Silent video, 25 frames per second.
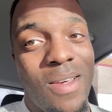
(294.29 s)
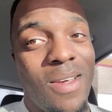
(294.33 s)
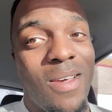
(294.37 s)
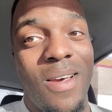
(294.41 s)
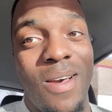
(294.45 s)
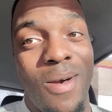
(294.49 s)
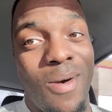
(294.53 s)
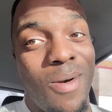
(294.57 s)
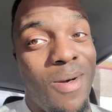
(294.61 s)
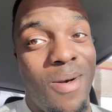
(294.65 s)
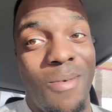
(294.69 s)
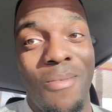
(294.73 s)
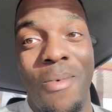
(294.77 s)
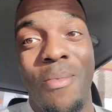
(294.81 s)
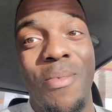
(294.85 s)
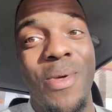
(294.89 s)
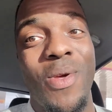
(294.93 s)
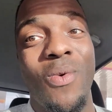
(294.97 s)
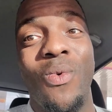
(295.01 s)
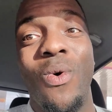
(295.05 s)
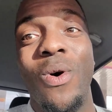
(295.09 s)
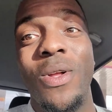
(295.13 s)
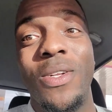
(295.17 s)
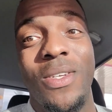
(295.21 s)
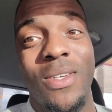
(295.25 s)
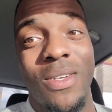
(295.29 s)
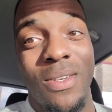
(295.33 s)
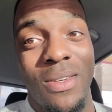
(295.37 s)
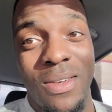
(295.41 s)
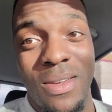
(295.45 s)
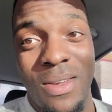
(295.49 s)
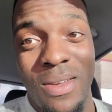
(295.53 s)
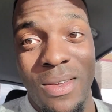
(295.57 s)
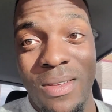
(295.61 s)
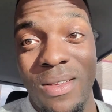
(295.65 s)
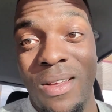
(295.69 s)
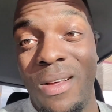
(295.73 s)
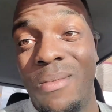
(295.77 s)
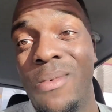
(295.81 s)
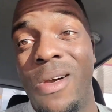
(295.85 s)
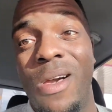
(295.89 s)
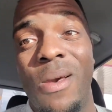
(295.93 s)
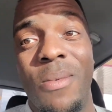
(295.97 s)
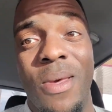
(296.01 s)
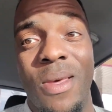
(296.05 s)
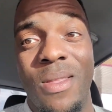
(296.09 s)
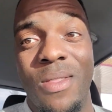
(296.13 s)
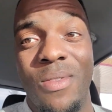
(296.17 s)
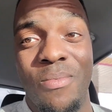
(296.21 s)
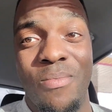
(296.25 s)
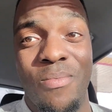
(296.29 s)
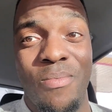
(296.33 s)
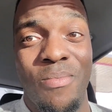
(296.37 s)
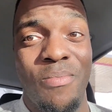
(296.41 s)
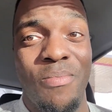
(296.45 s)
I'm going to be watching. I might be at the